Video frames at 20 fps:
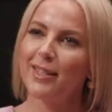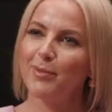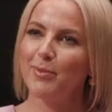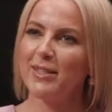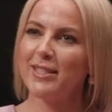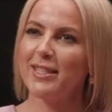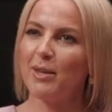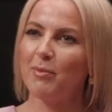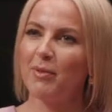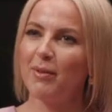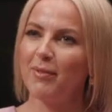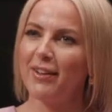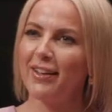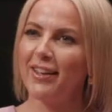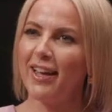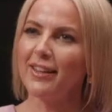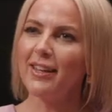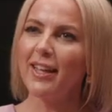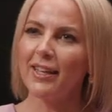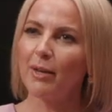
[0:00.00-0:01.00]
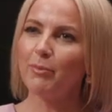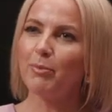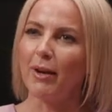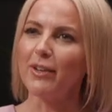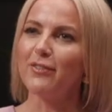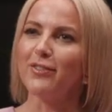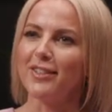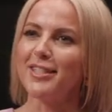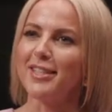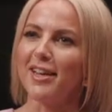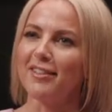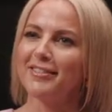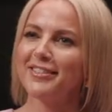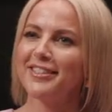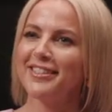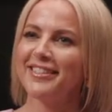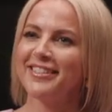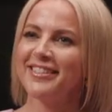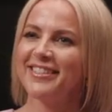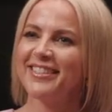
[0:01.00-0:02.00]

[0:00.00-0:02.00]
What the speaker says: there'd be someone, I like a breakfast out.